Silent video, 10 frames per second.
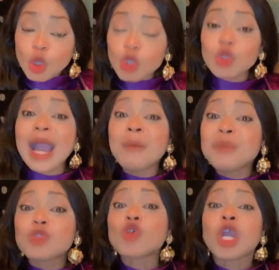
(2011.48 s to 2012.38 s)
So you
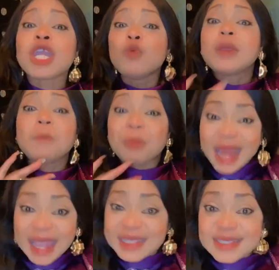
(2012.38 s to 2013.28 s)
can't be talking with
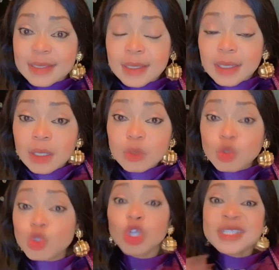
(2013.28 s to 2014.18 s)
pride
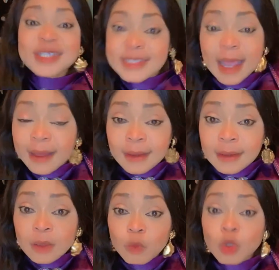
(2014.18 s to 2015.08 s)
to your teacher.
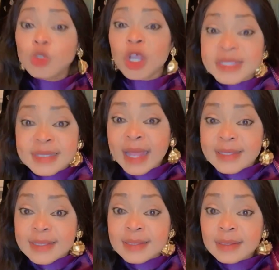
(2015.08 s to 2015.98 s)
Who does
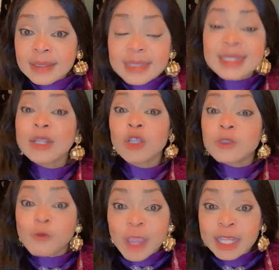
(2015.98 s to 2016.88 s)
that? Is it
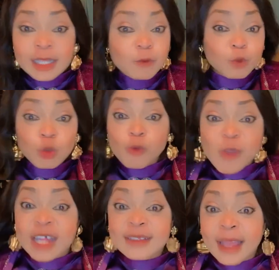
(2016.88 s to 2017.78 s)
not fail? You
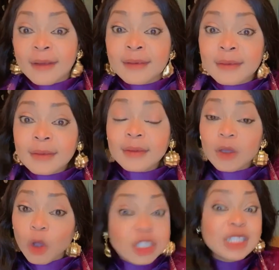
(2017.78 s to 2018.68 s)
fail now.
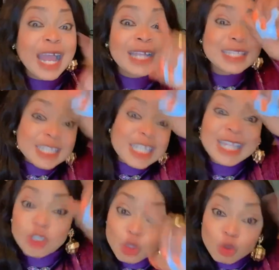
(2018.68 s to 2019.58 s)
Only that
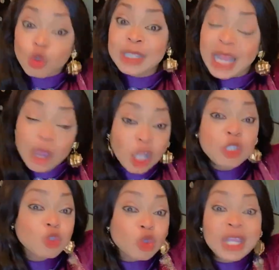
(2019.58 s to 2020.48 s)
thing that you know now.
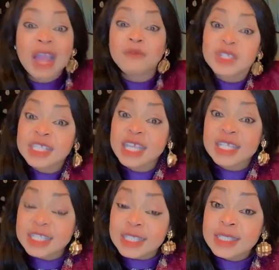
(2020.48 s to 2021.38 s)
All the story I've been
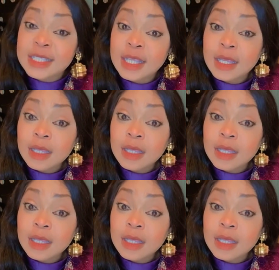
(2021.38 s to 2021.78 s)
saying is,